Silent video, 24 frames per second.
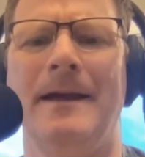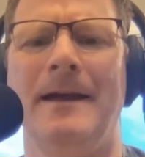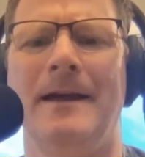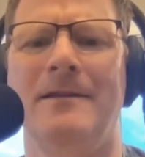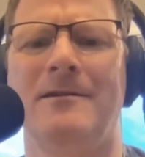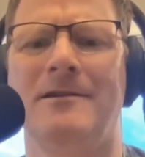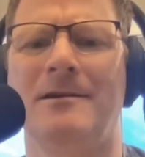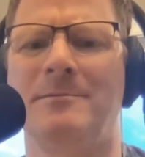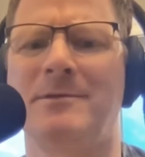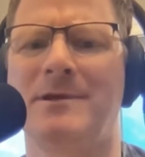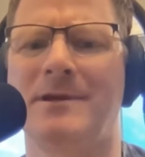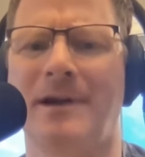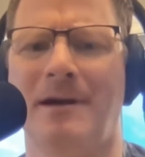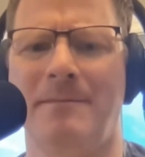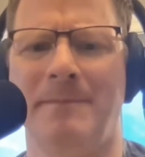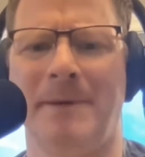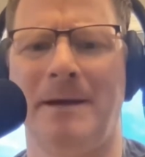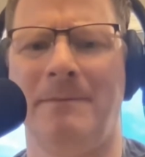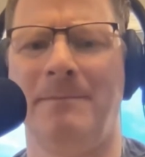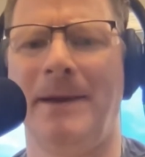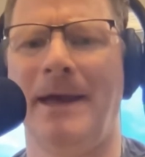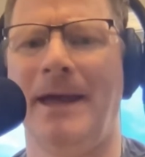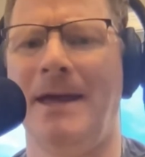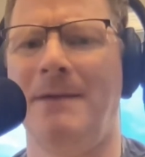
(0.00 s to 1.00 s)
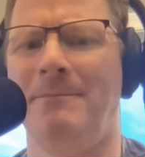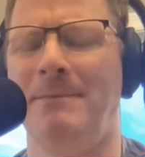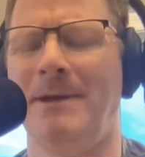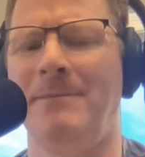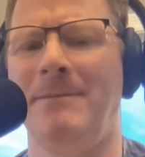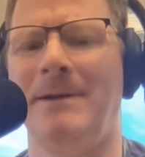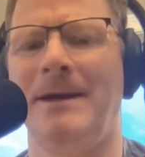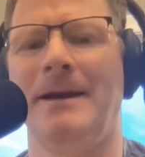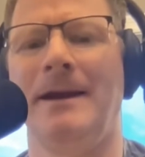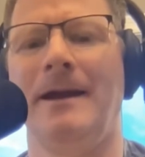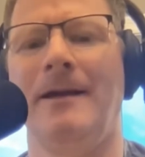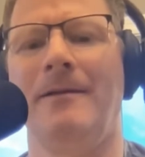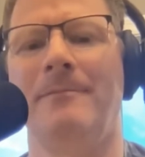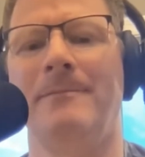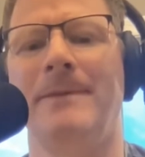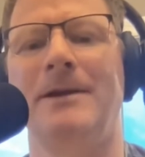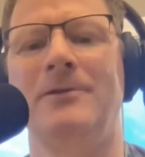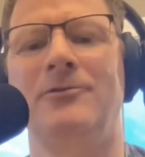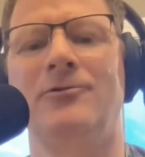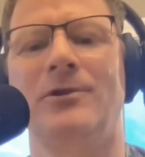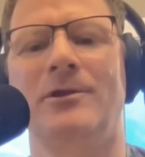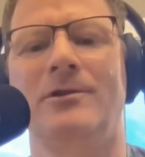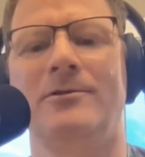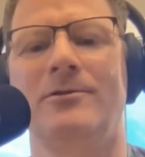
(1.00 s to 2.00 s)
some stomach pain, maybe in
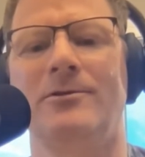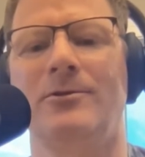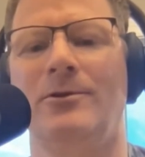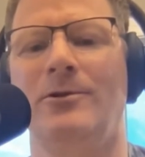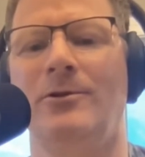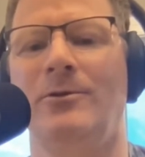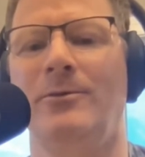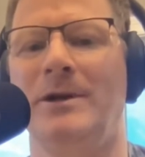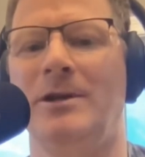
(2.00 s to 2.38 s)
elementary school,